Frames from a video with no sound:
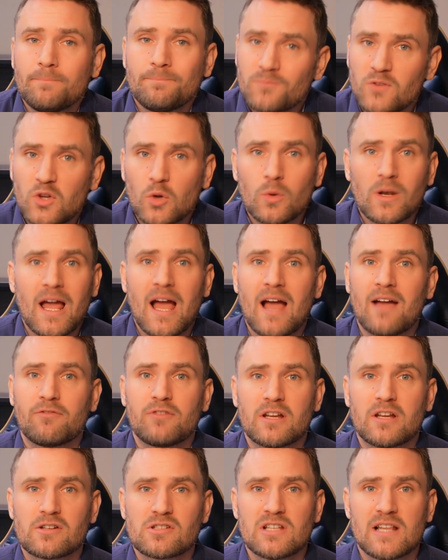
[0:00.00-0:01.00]
2.5
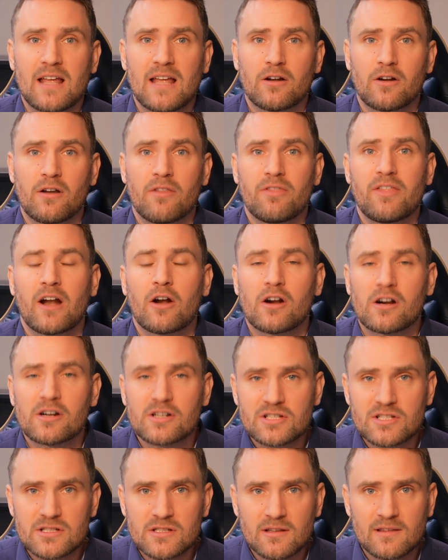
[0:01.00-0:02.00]
years later, there are
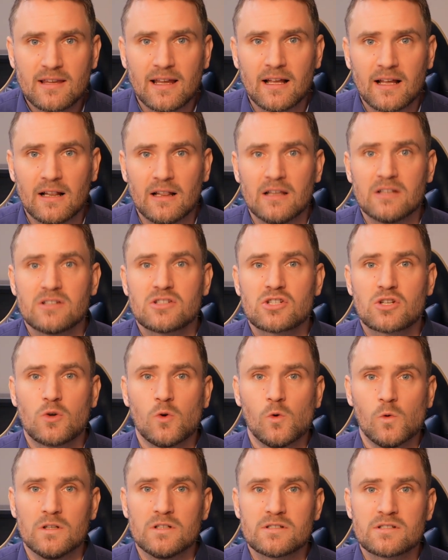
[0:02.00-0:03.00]
still
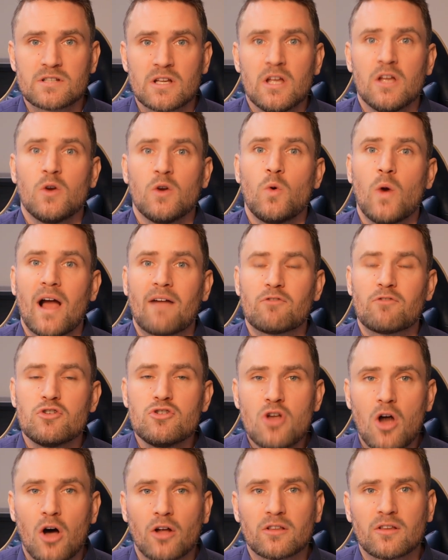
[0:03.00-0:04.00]
schools who have
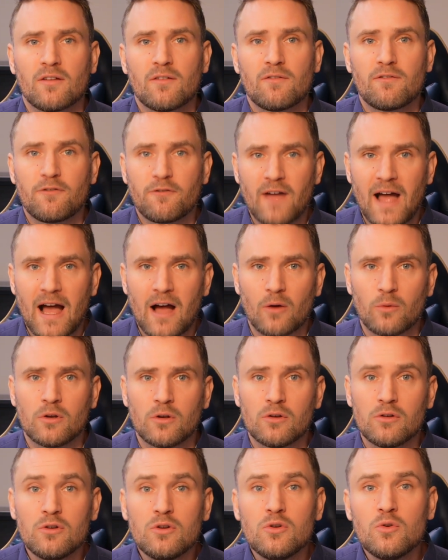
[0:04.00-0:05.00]
not
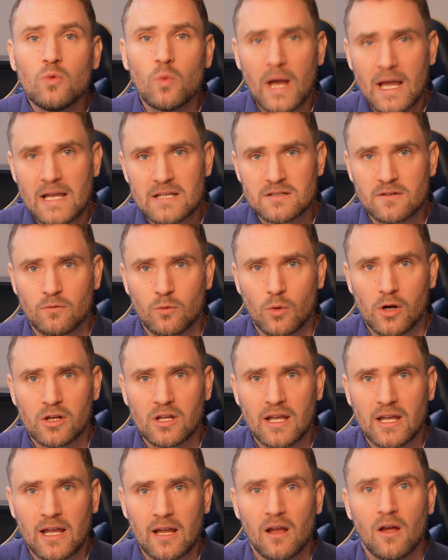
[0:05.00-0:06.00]
found new ways of
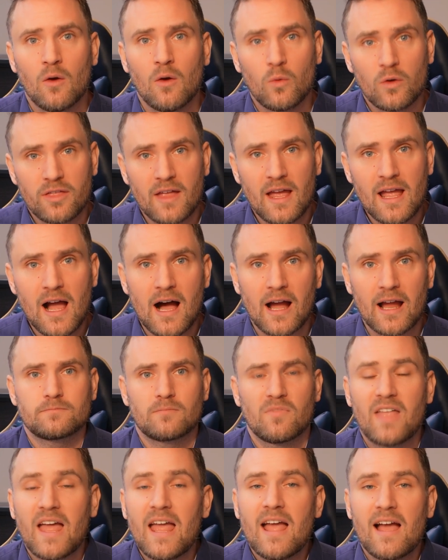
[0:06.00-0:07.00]
working with AI.
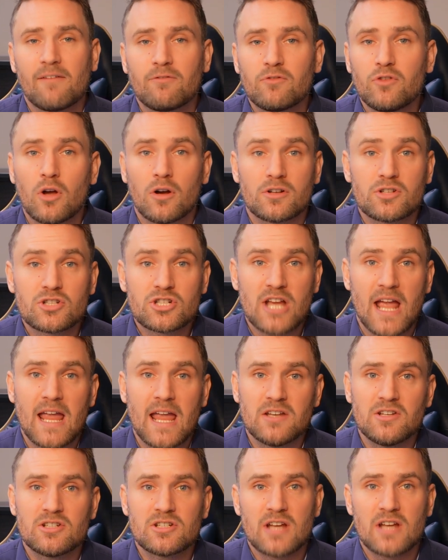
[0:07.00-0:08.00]
They have not
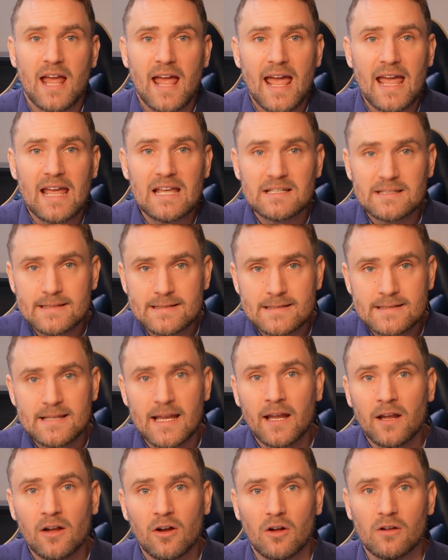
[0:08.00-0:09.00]
changed a
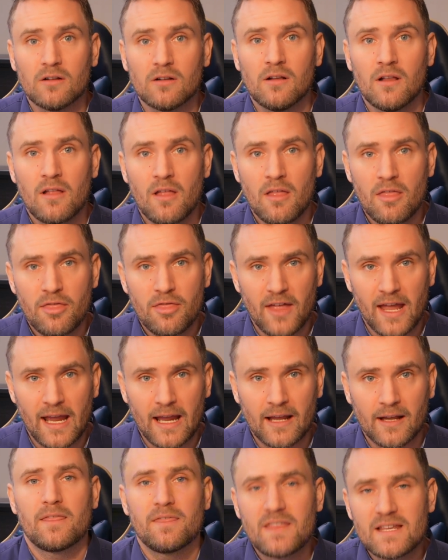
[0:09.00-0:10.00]
single
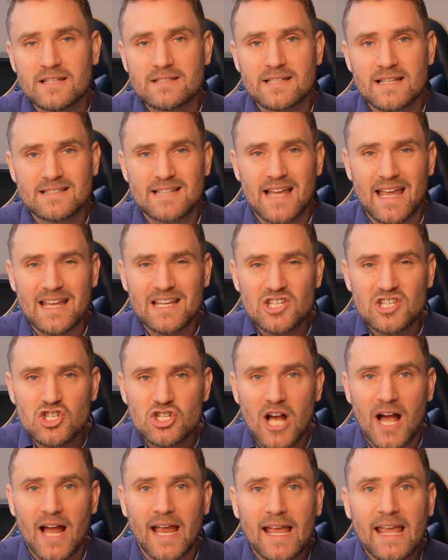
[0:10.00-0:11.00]
thing. This is a
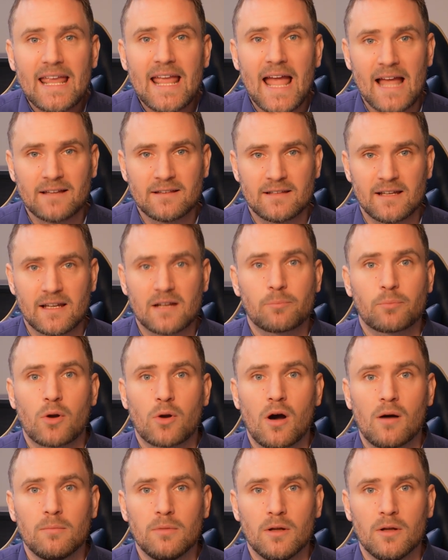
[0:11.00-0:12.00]
gigantic
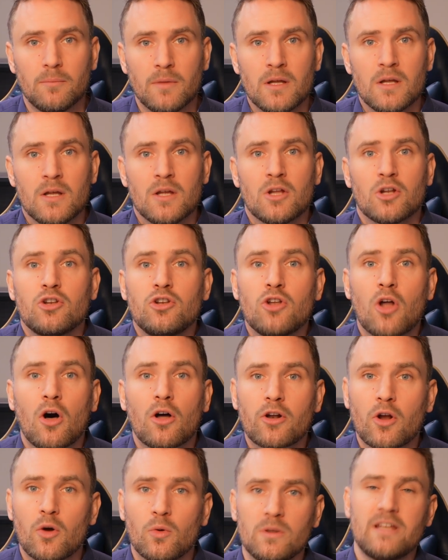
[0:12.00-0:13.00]
problem,
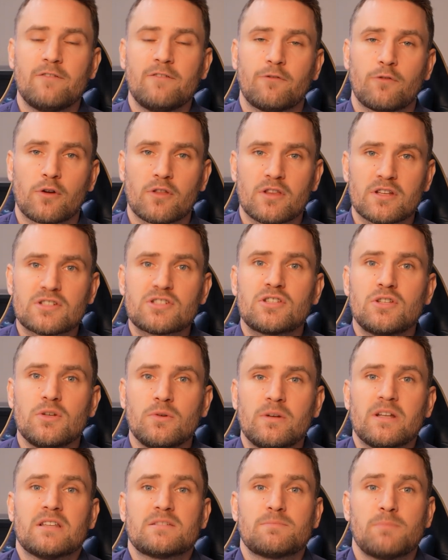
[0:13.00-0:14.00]
not only for the
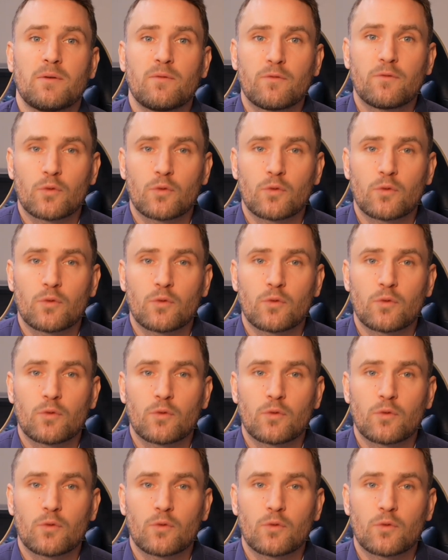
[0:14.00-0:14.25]
students, but for